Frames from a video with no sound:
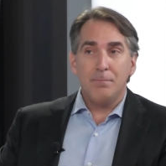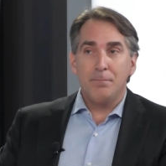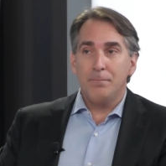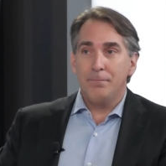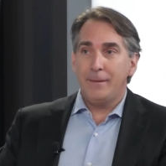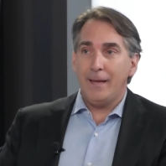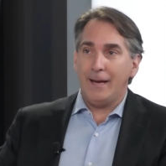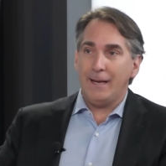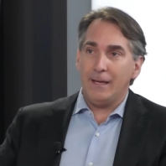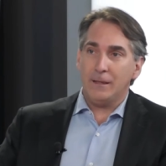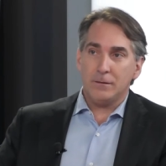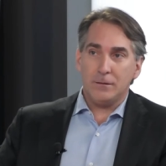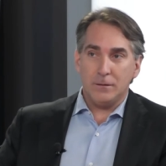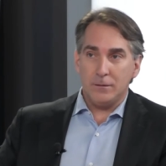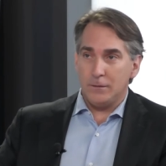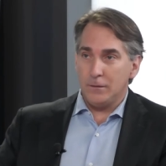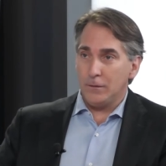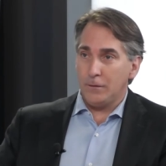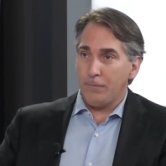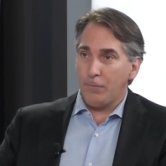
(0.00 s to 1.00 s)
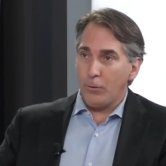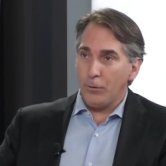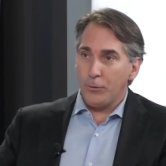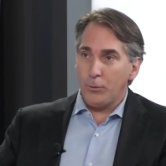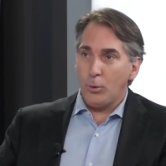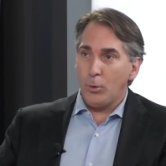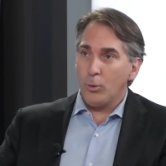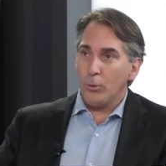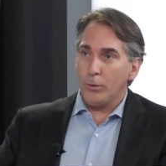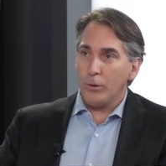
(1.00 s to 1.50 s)
that gets us into the fourth
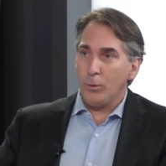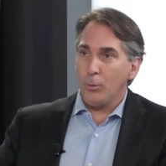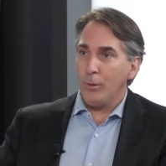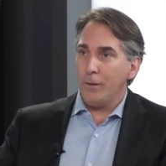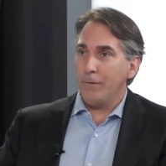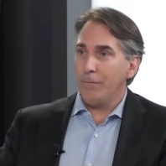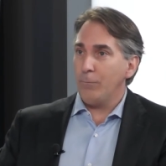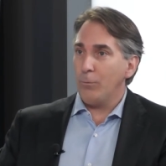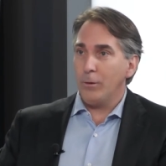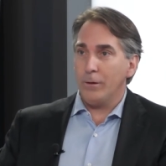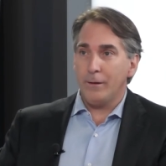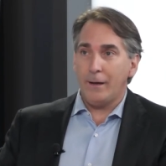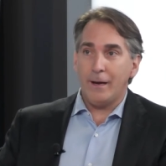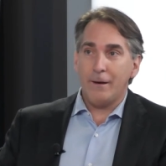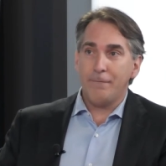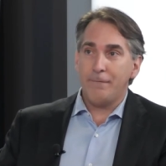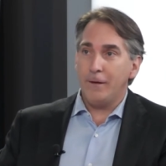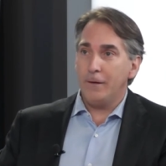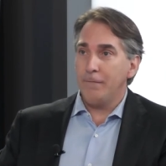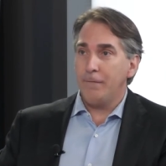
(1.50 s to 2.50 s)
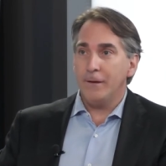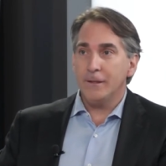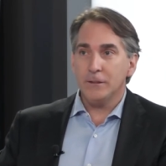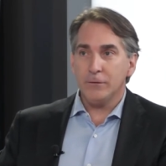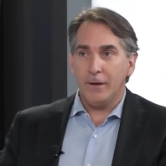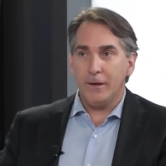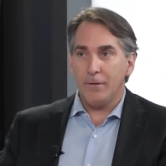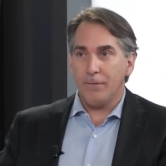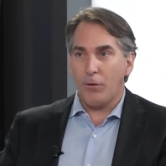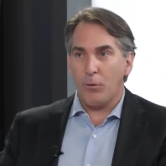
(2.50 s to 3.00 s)
quarter where we're at a Fed funds
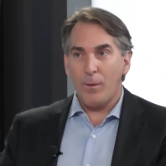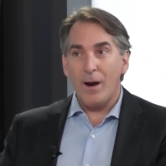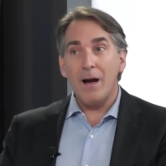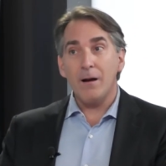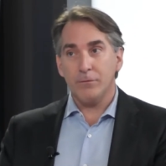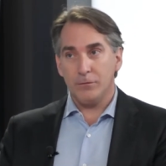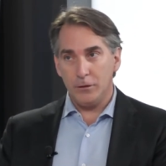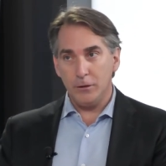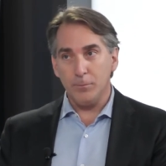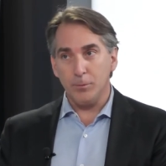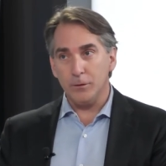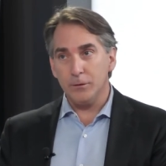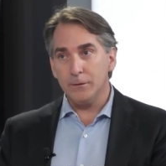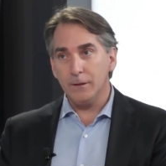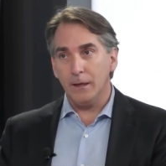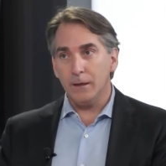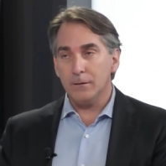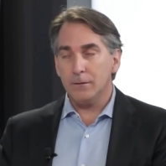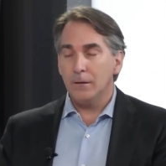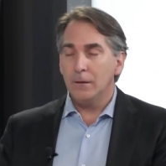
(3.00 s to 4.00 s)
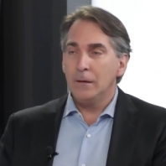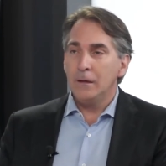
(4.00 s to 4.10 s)
rate of around 2%.